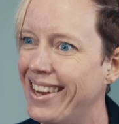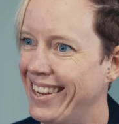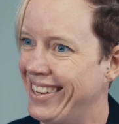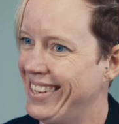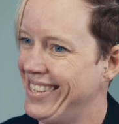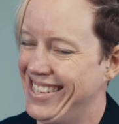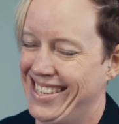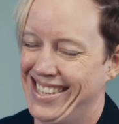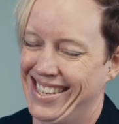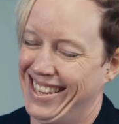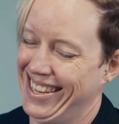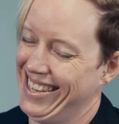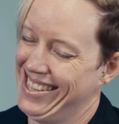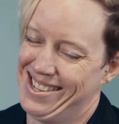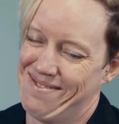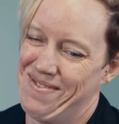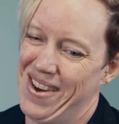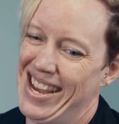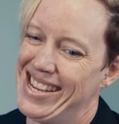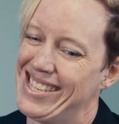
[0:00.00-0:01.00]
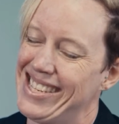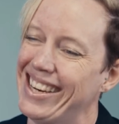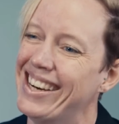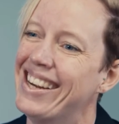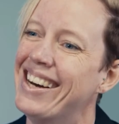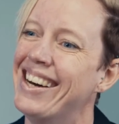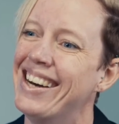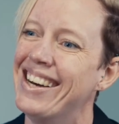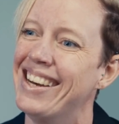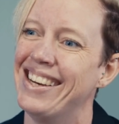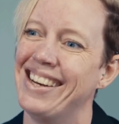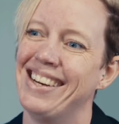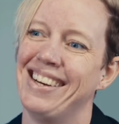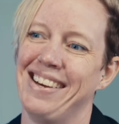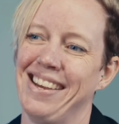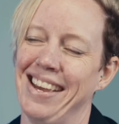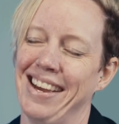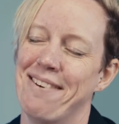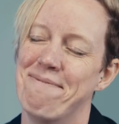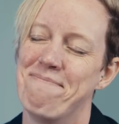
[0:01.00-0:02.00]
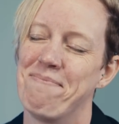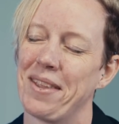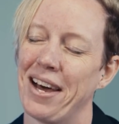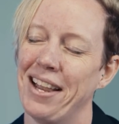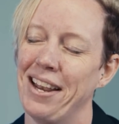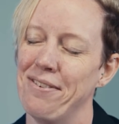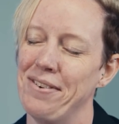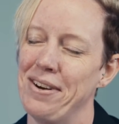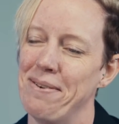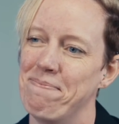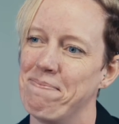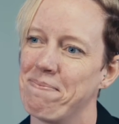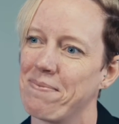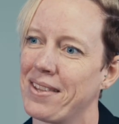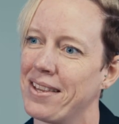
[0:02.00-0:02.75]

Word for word: It's amazing. Yeah, I love it.